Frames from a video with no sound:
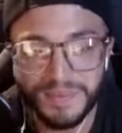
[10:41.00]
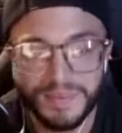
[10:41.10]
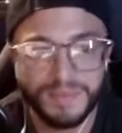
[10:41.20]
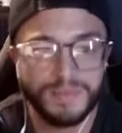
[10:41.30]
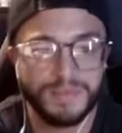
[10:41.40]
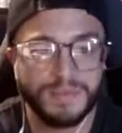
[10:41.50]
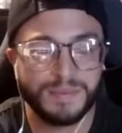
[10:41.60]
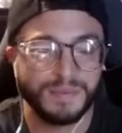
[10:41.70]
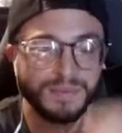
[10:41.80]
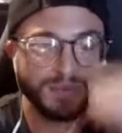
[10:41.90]

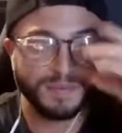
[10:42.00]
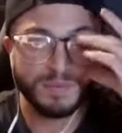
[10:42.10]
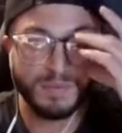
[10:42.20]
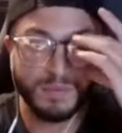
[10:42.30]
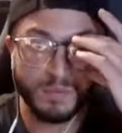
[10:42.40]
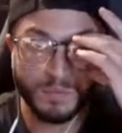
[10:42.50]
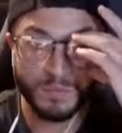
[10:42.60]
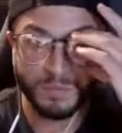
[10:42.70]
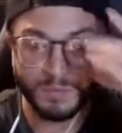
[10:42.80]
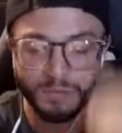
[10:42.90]

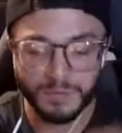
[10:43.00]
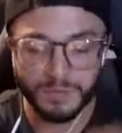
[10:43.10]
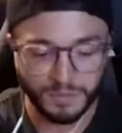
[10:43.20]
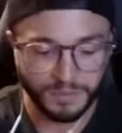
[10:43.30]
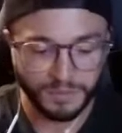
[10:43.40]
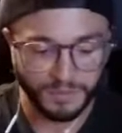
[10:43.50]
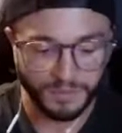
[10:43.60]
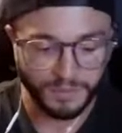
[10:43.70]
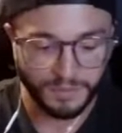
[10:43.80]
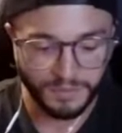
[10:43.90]

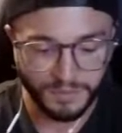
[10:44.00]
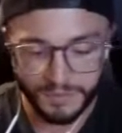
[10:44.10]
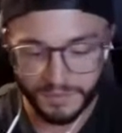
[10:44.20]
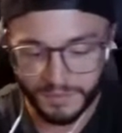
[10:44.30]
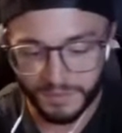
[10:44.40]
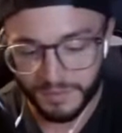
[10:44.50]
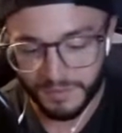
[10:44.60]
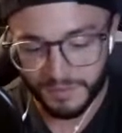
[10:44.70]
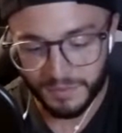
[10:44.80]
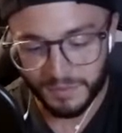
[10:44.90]

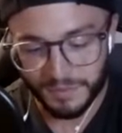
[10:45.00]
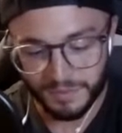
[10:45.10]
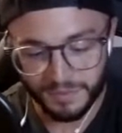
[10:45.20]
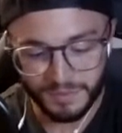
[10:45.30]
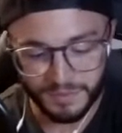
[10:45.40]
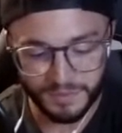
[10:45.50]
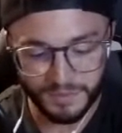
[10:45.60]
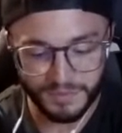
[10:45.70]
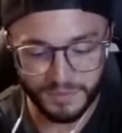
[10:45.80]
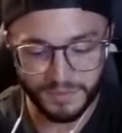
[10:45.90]

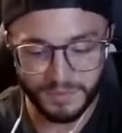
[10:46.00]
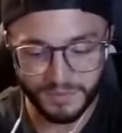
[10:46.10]
No words are spoken by the person on screen.